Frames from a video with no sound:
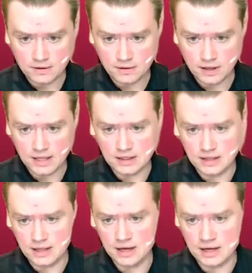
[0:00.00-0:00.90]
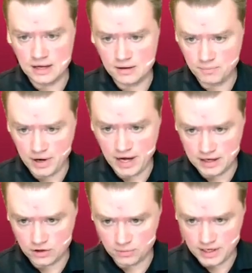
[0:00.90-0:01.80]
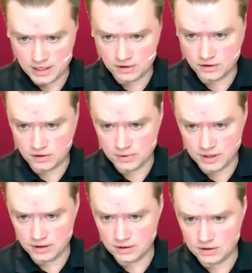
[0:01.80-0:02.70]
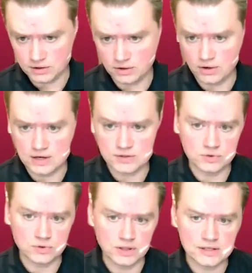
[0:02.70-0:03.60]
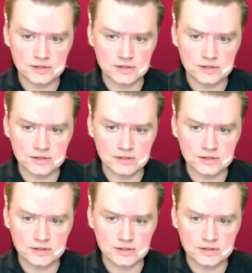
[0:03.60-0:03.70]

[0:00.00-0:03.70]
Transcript: then, but it'll make it a little bit clearer as we're doing that.